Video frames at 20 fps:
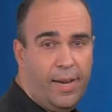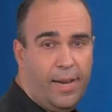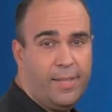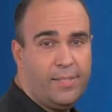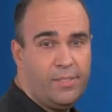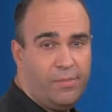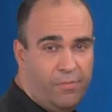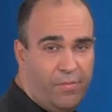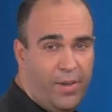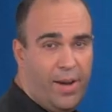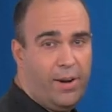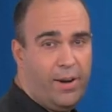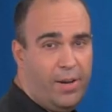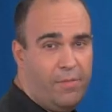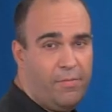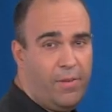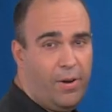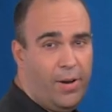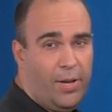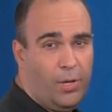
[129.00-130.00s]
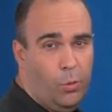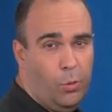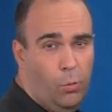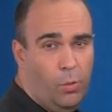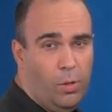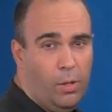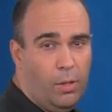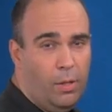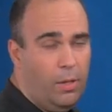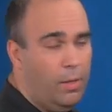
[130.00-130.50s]
It's very, very
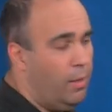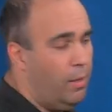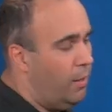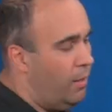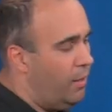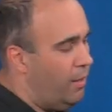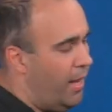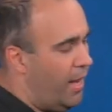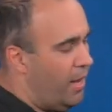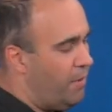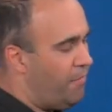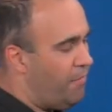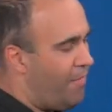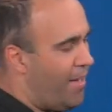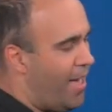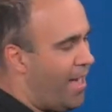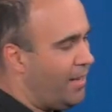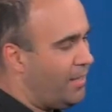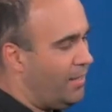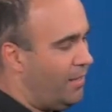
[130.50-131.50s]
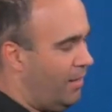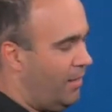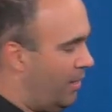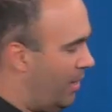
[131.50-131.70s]
cool. In fact,